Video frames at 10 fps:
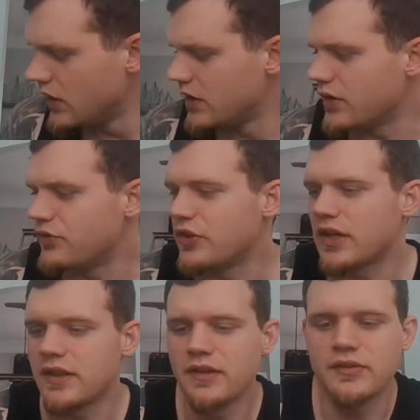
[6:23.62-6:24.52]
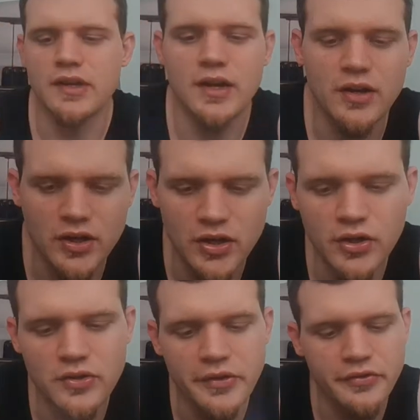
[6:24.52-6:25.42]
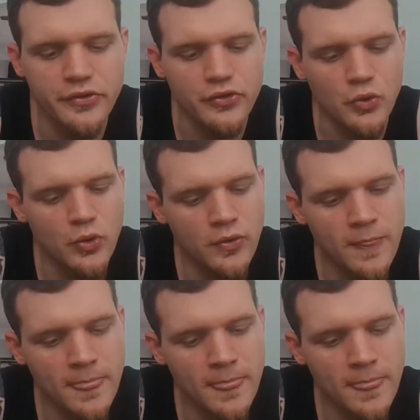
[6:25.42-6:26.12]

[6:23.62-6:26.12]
Now check this out. Oh, this is cool.